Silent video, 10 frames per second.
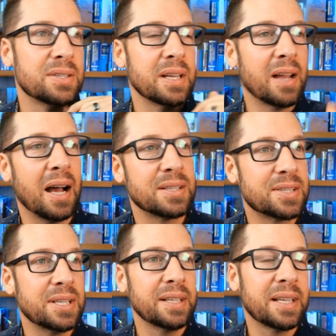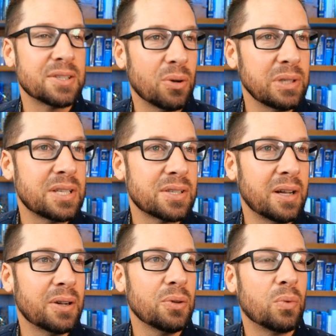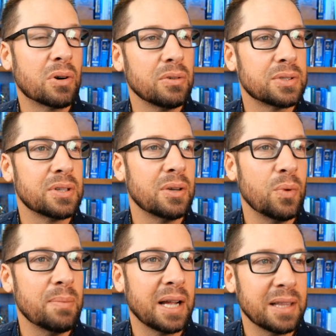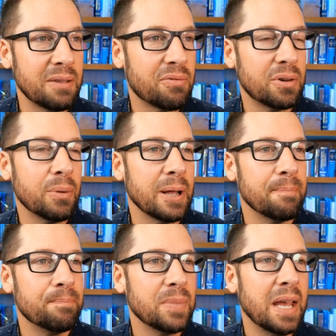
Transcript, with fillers: that God sent his only Son into the world so that we might live through him.